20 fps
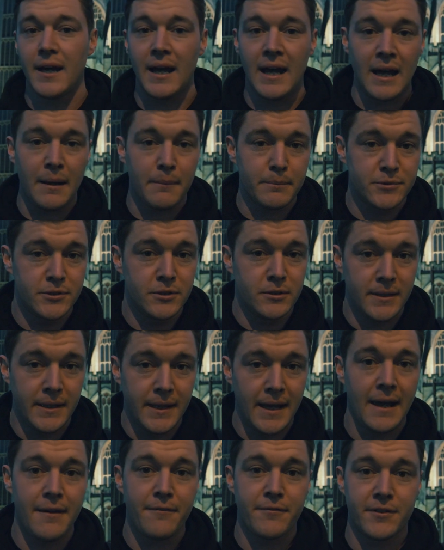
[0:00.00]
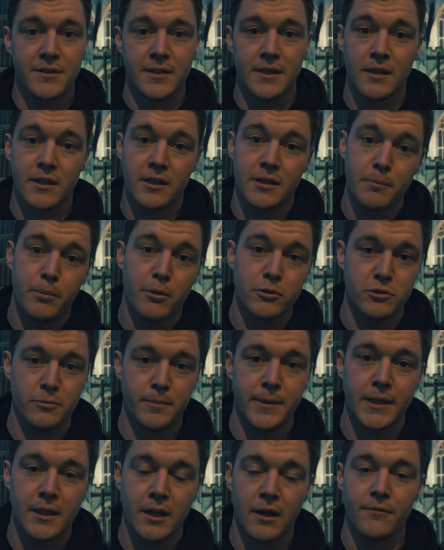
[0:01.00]
absolutely everything I can
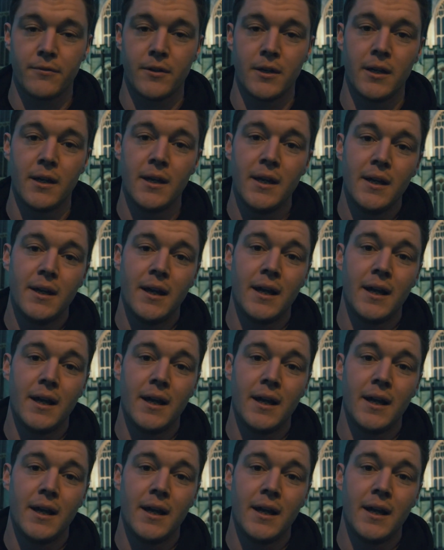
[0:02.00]
possibly cover